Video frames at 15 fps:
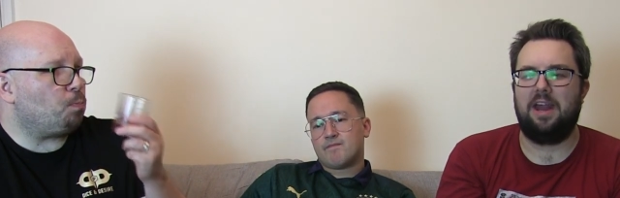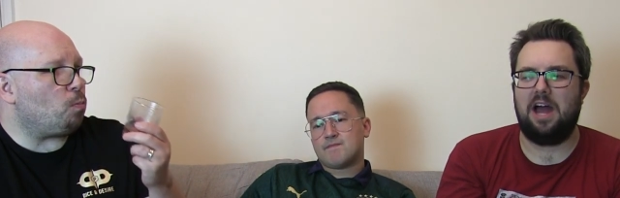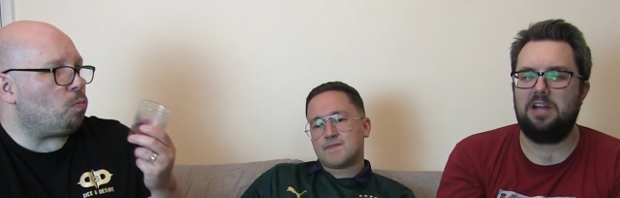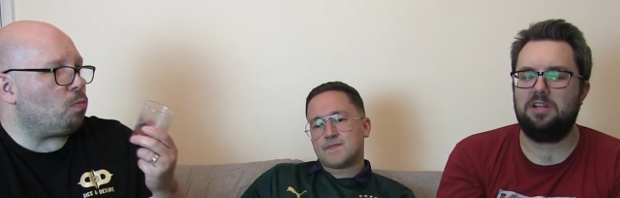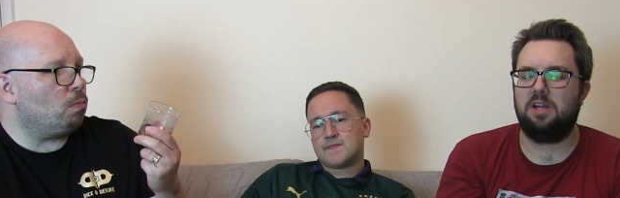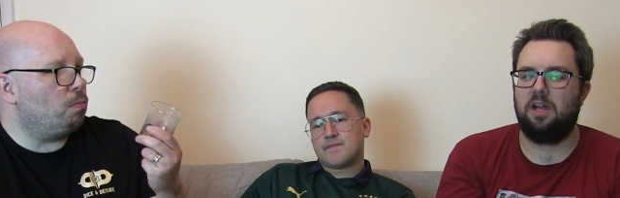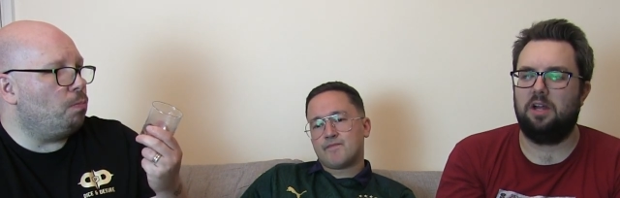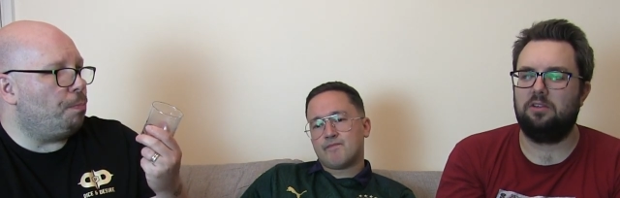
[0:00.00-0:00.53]
Speaker 1: And
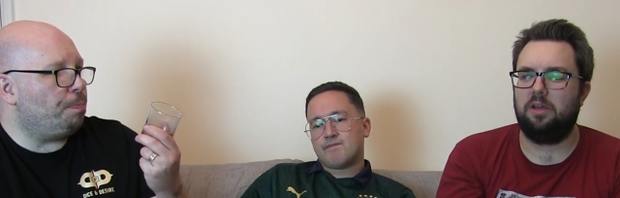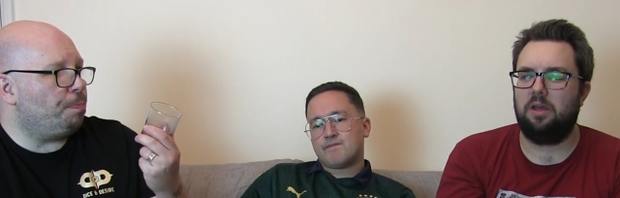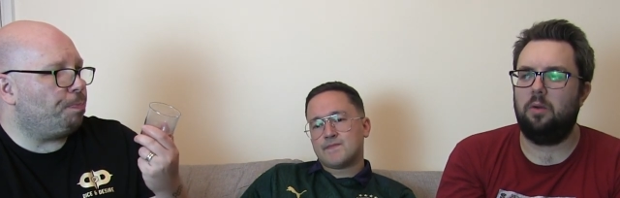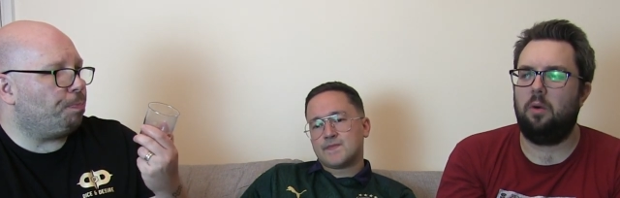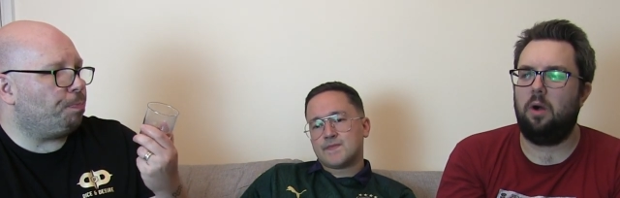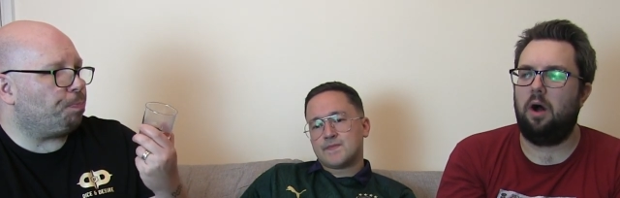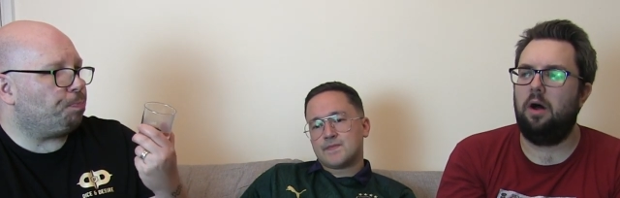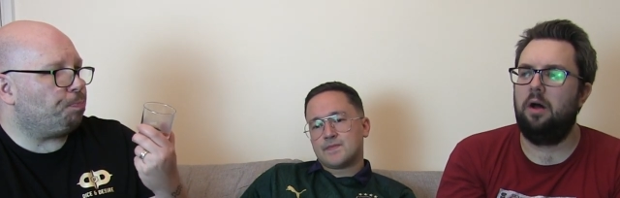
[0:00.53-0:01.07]
actually I'll tell
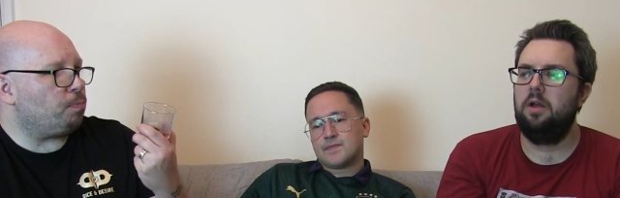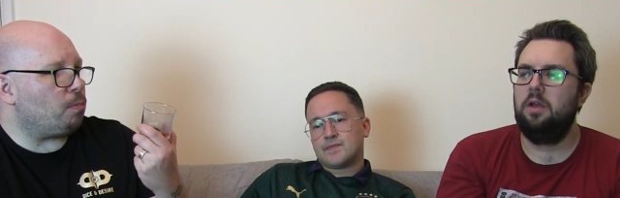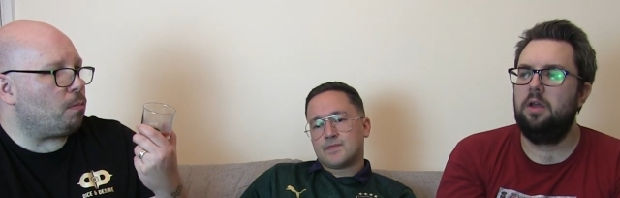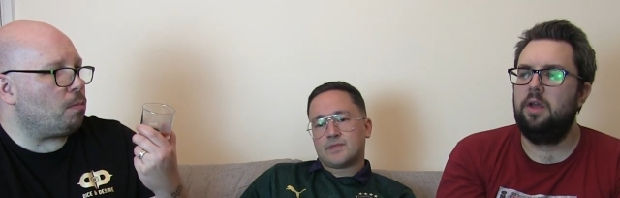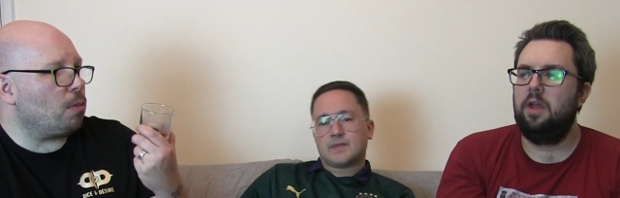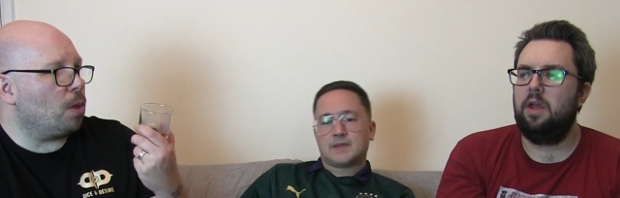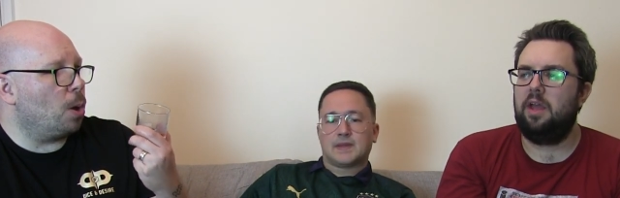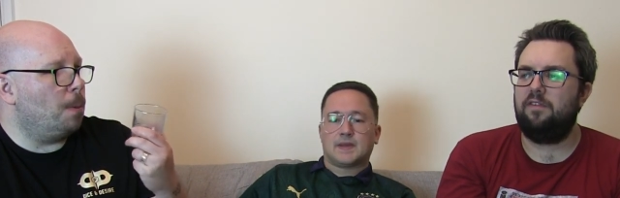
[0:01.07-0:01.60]
you what,
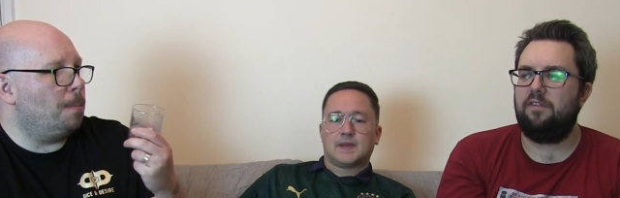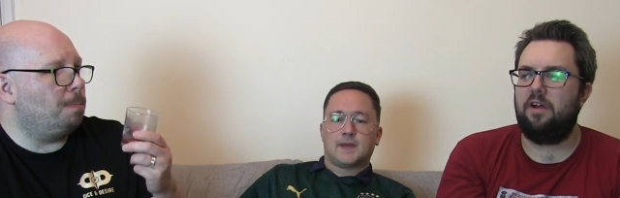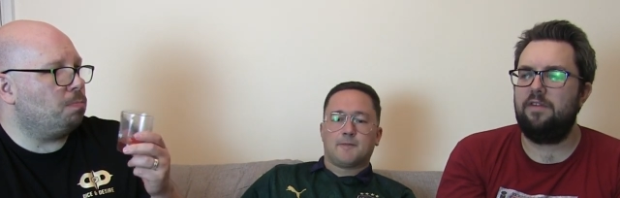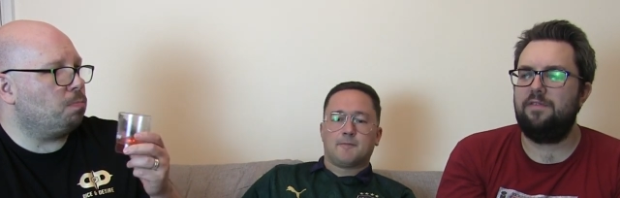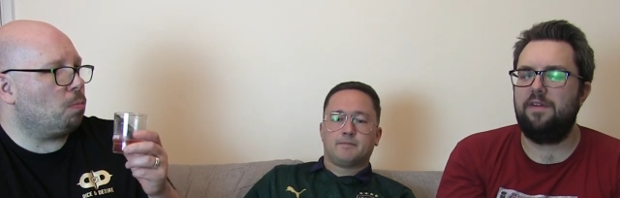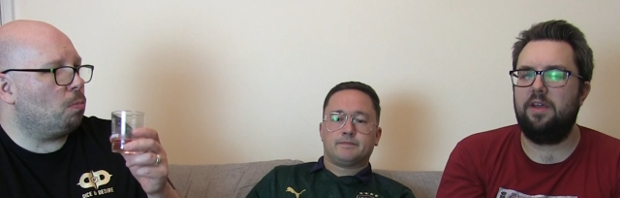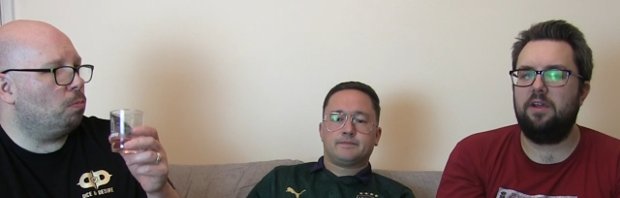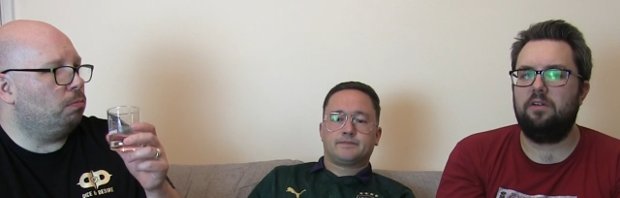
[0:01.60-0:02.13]
if I
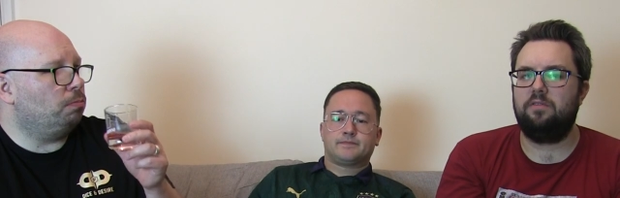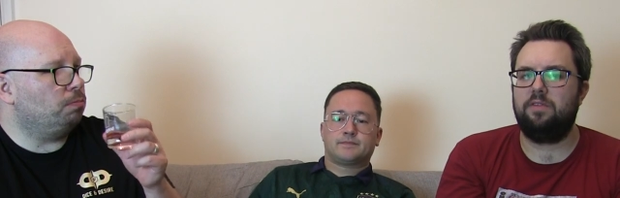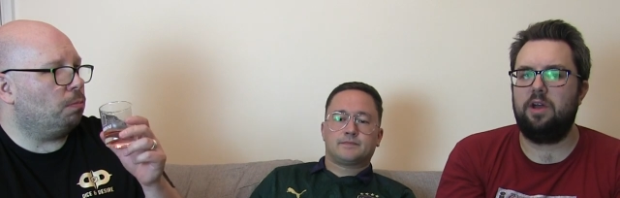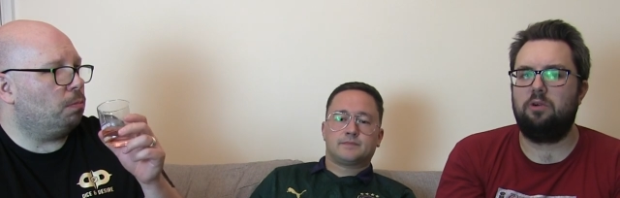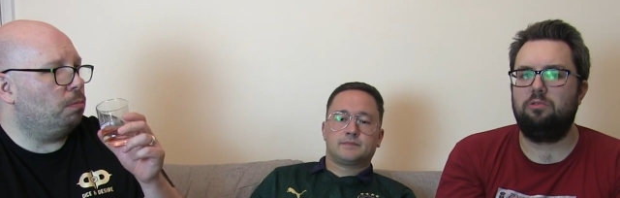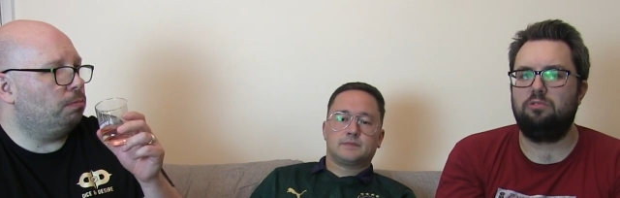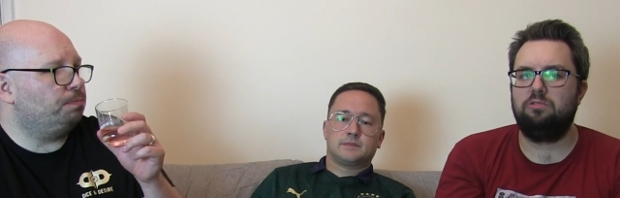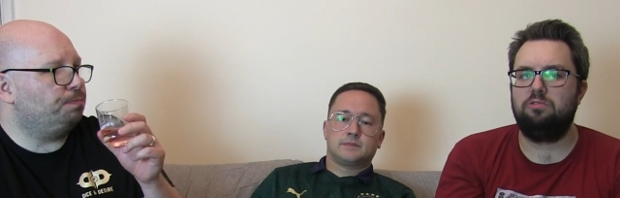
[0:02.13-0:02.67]
think of the
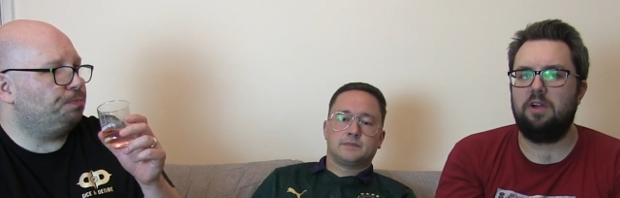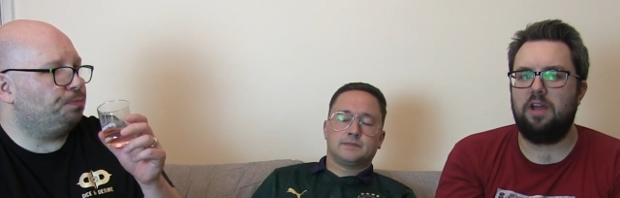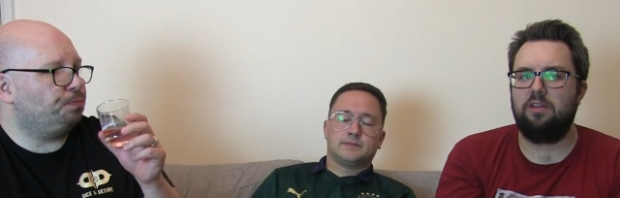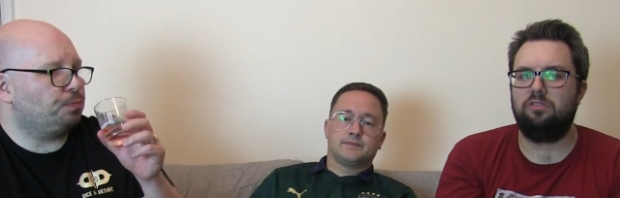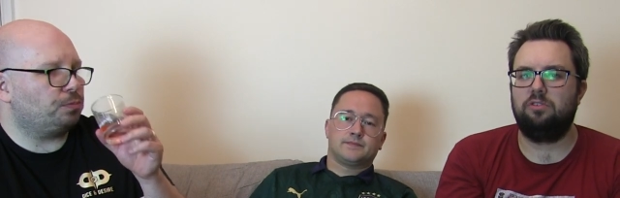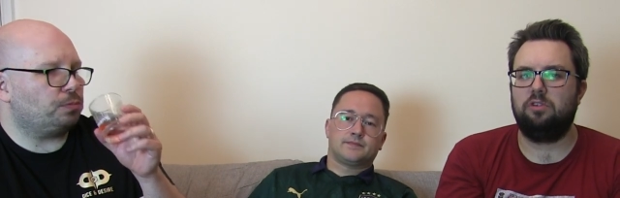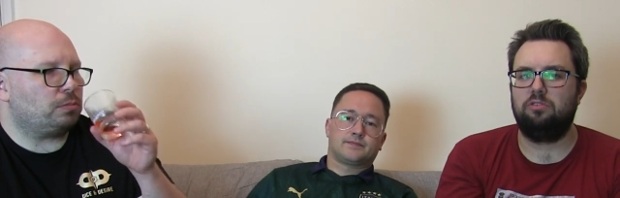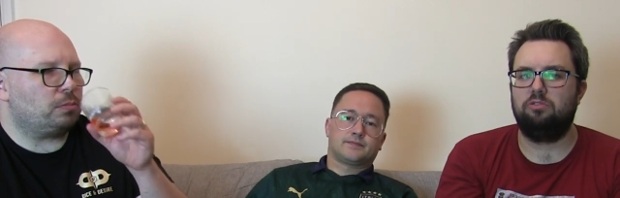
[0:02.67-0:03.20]
old
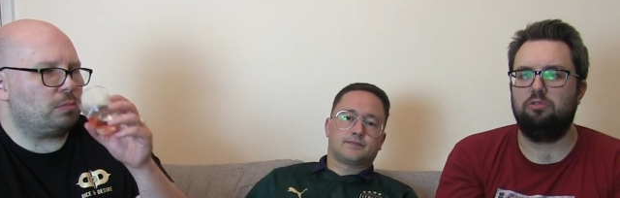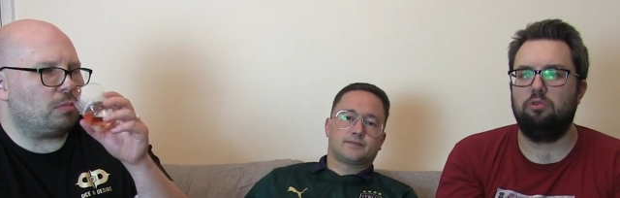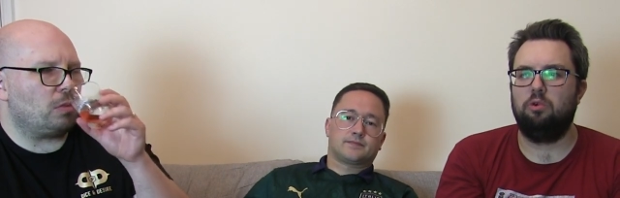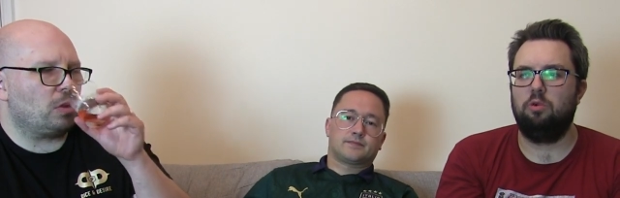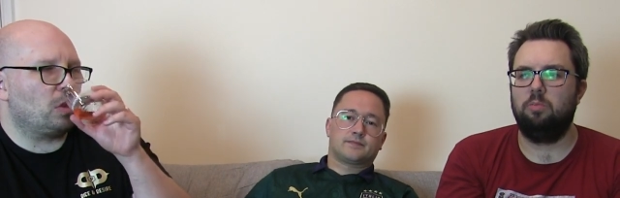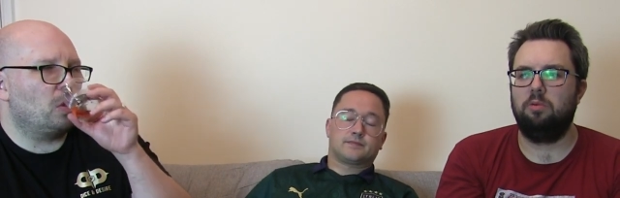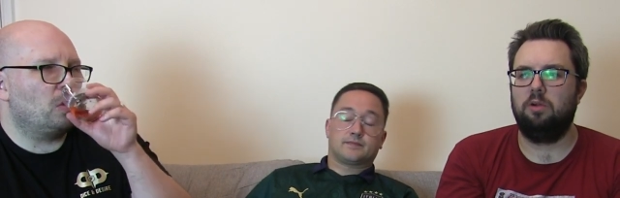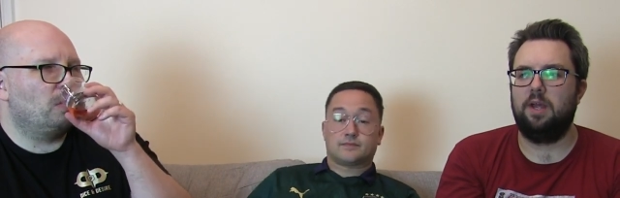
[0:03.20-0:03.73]
Cresta
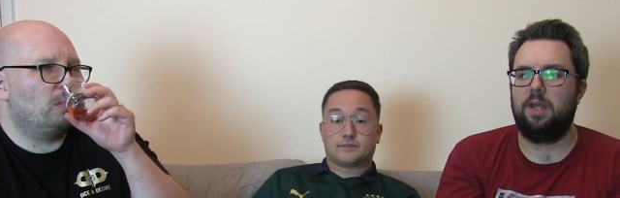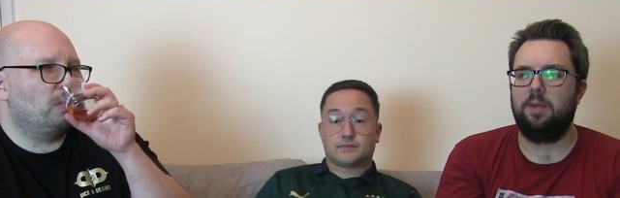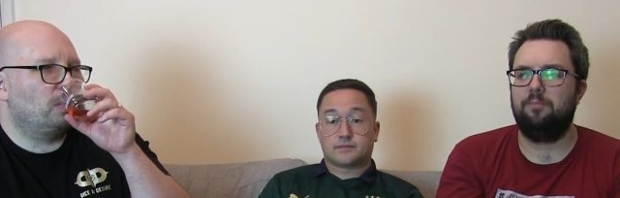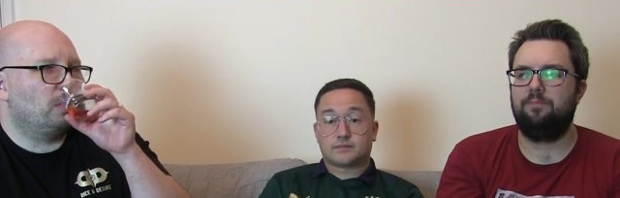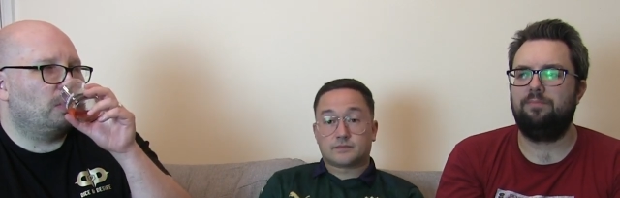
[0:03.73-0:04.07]
strawberry,